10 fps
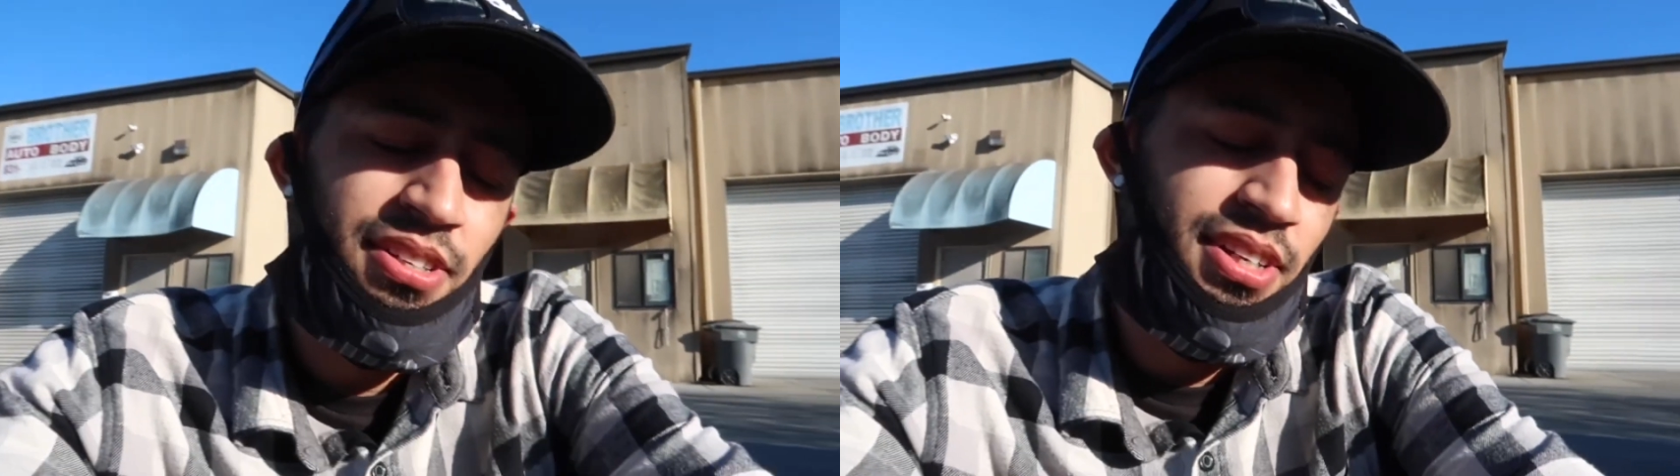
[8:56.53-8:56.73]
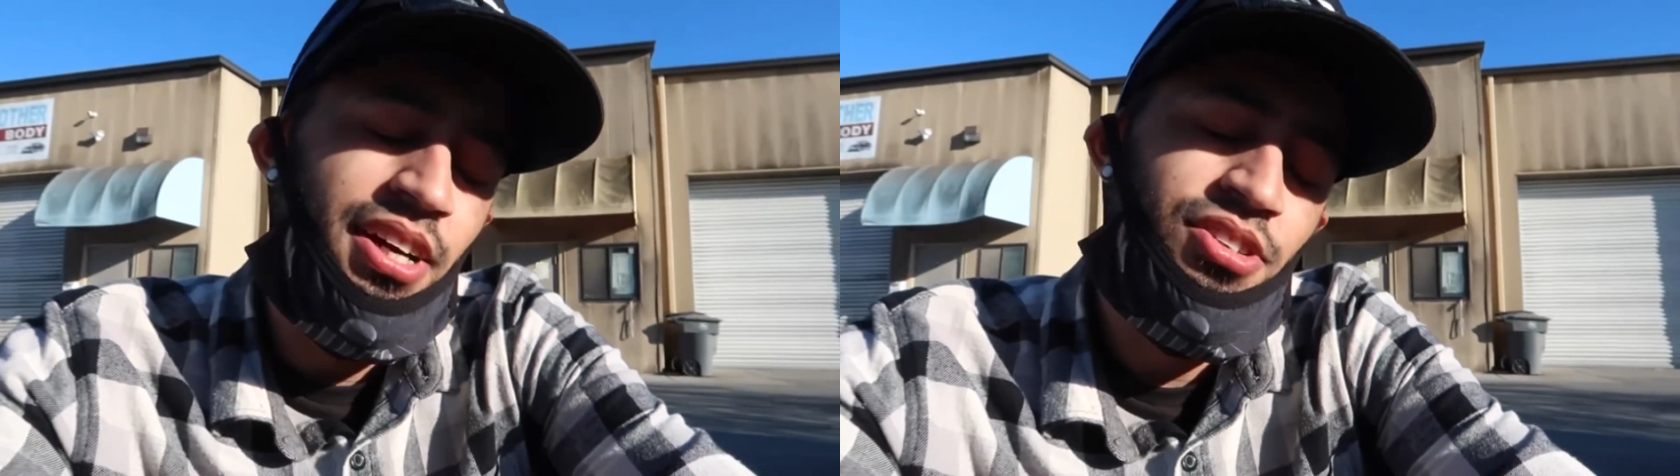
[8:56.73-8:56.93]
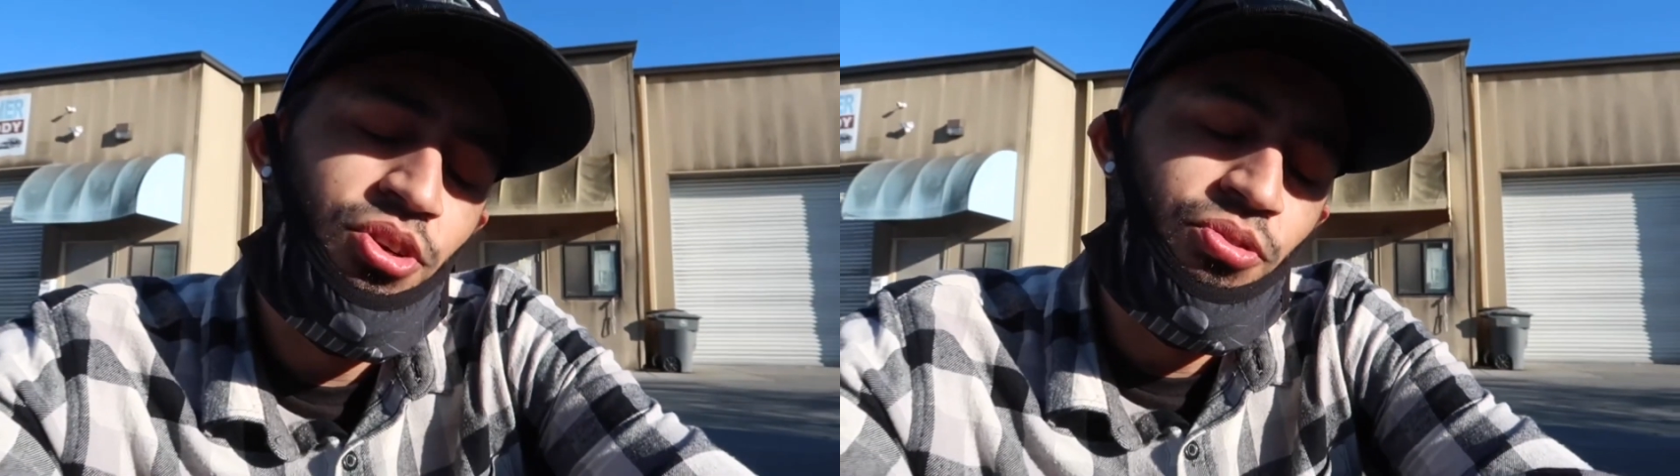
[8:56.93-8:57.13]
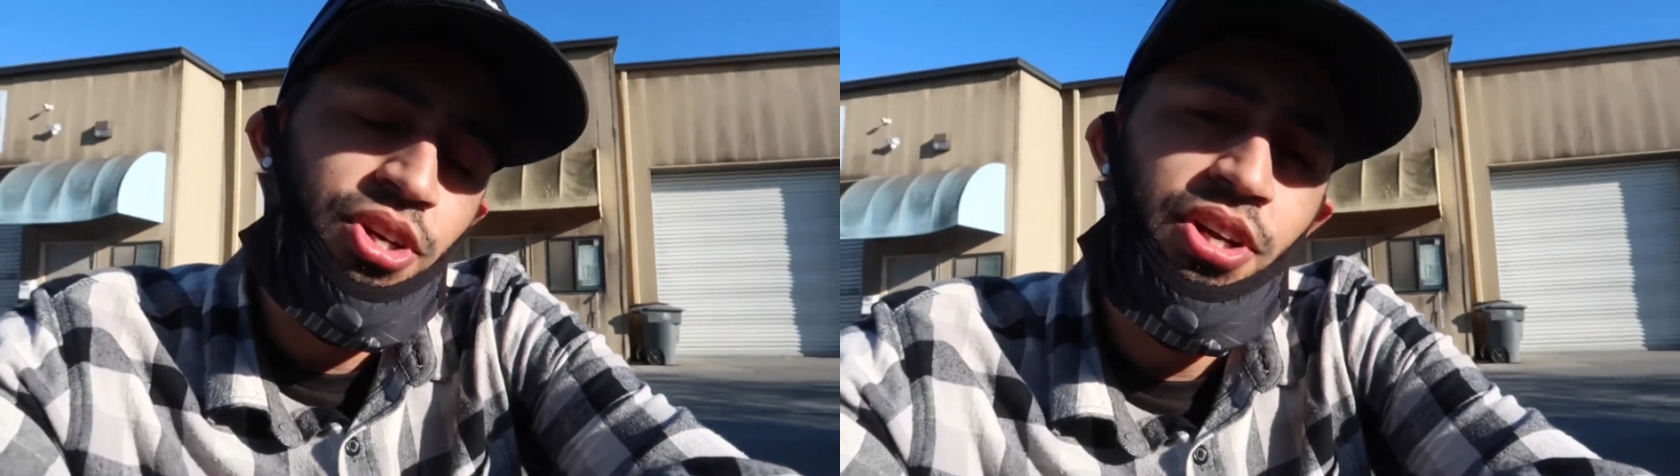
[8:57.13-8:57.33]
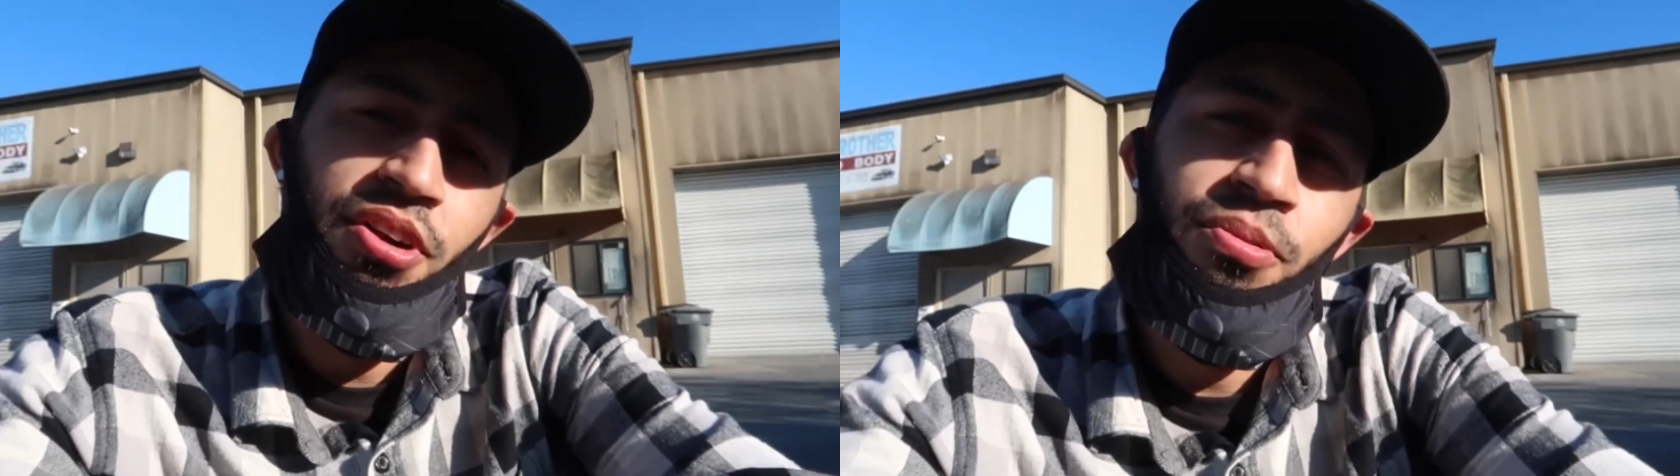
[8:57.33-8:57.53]
nice little
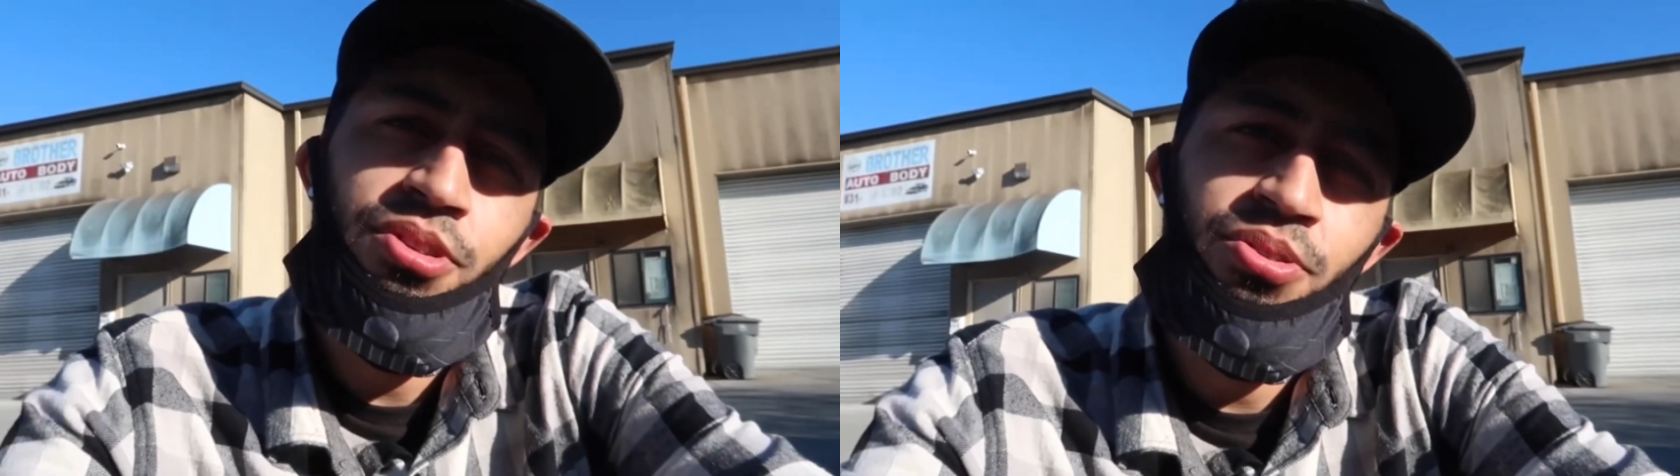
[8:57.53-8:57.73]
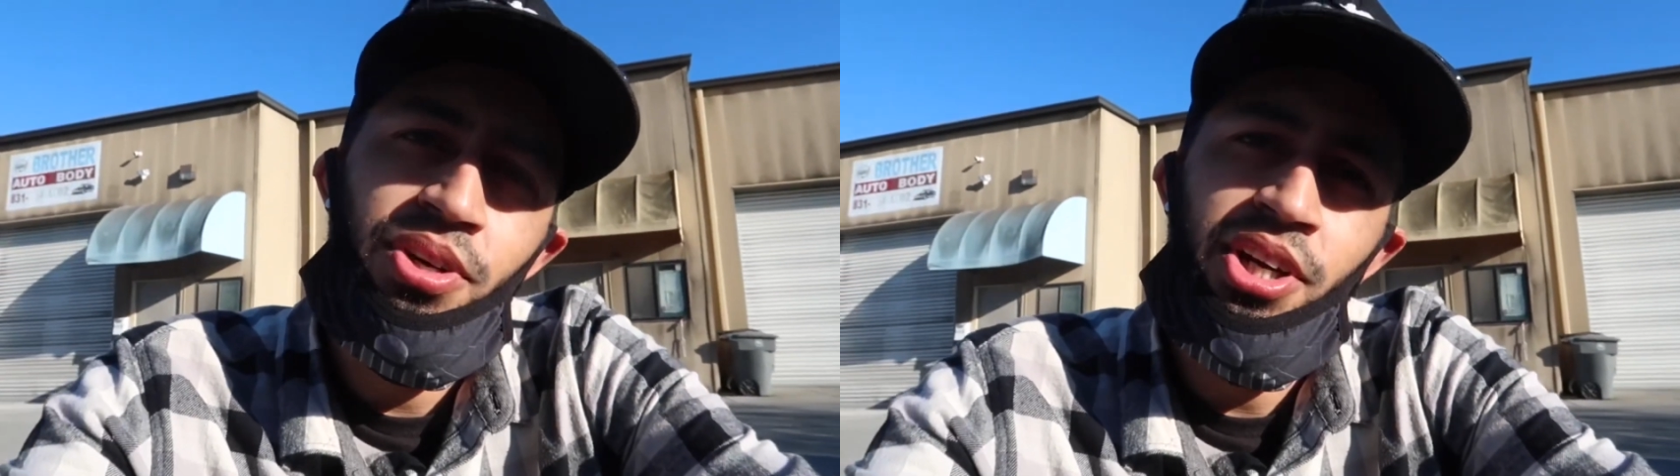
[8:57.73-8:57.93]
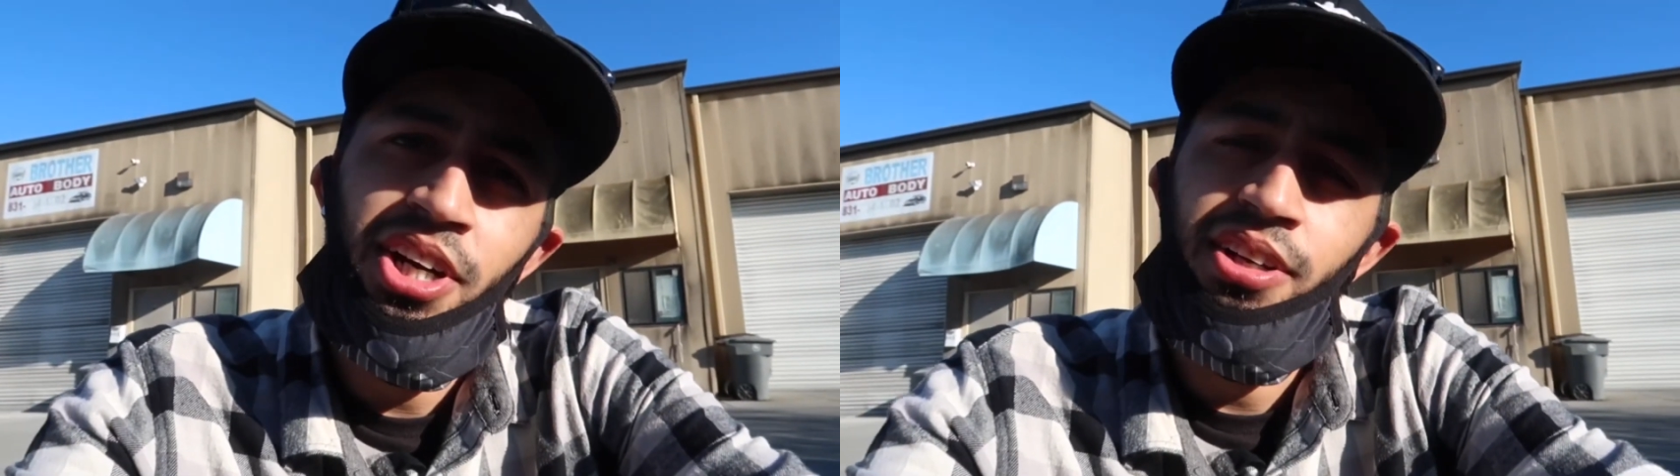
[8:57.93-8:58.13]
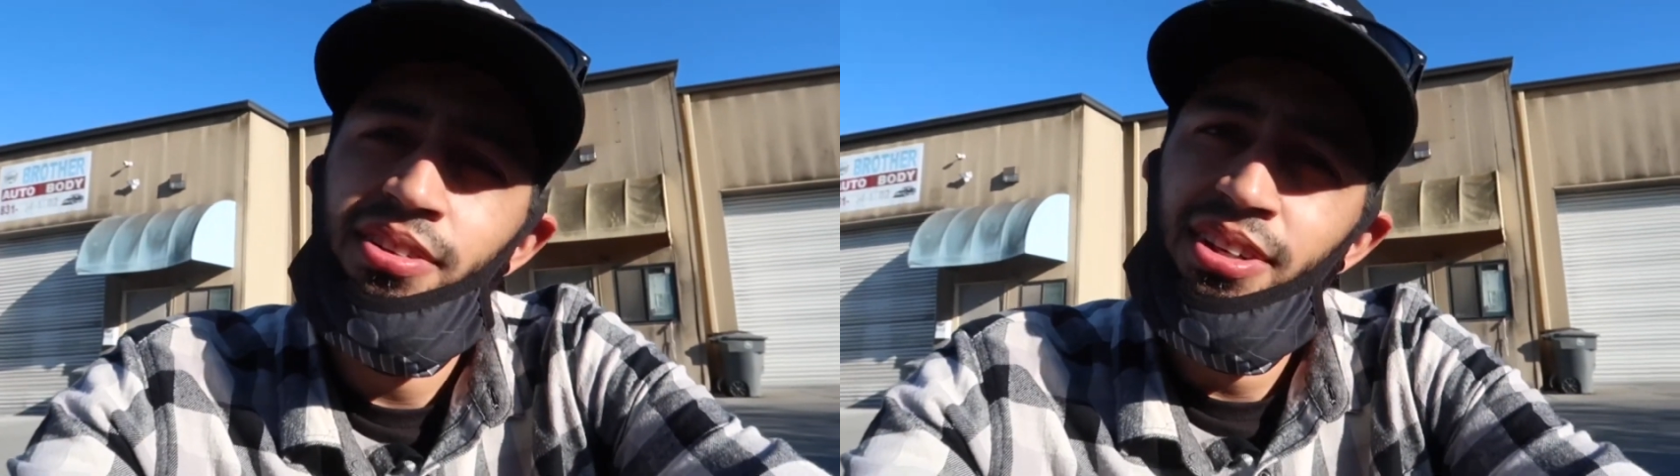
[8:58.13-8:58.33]
rundown of what's going on.